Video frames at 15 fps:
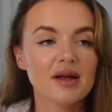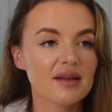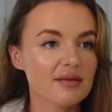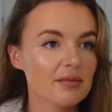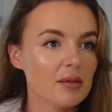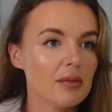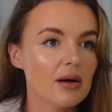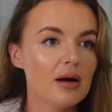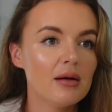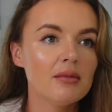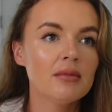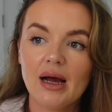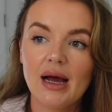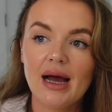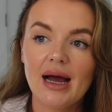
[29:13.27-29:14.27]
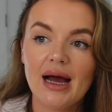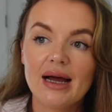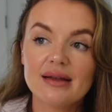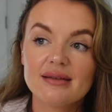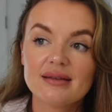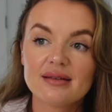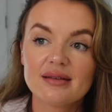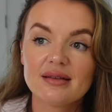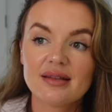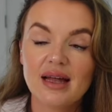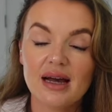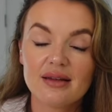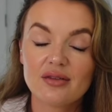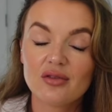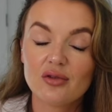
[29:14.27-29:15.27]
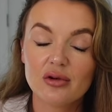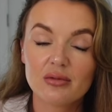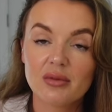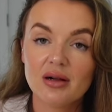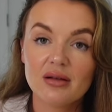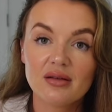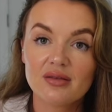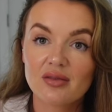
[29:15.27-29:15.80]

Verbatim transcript: miss my mum, and that's normal.